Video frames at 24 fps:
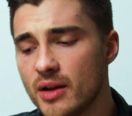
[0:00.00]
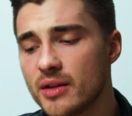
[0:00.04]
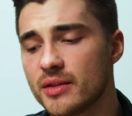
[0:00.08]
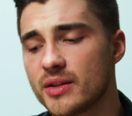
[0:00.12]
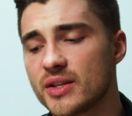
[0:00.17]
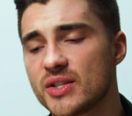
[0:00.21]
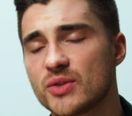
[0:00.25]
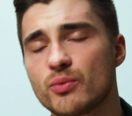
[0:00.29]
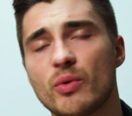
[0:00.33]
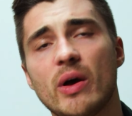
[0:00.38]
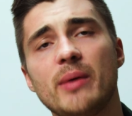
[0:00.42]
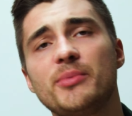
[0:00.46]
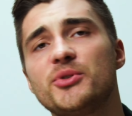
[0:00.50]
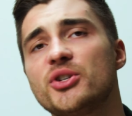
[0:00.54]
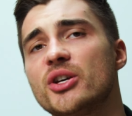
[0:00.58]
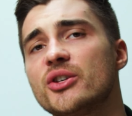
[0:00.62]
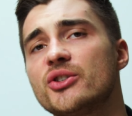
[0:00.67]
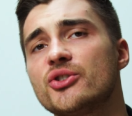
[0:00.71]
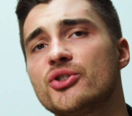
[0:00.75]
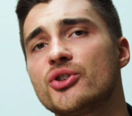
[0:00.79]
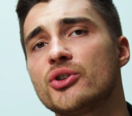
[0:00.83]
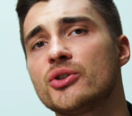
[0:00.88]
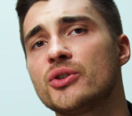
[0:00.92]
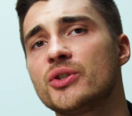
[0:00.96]
the swipe
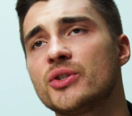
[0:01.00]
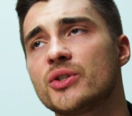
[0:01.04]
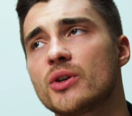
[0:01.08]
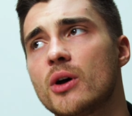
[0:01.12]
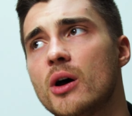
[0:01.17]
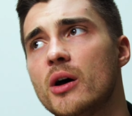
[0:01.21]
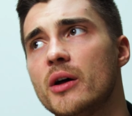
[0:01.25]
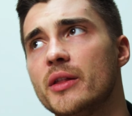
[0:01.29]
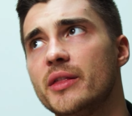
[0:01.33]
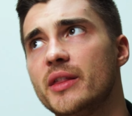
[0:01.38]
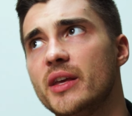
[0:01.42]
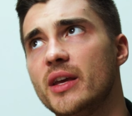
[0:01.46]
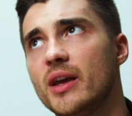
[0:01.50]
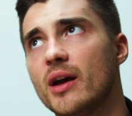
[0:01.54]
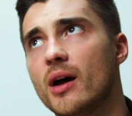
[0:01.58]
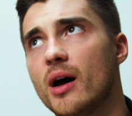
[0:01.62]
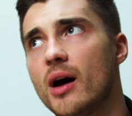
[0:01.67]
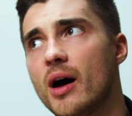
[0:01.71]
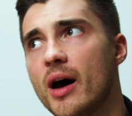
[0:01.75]
gestures on the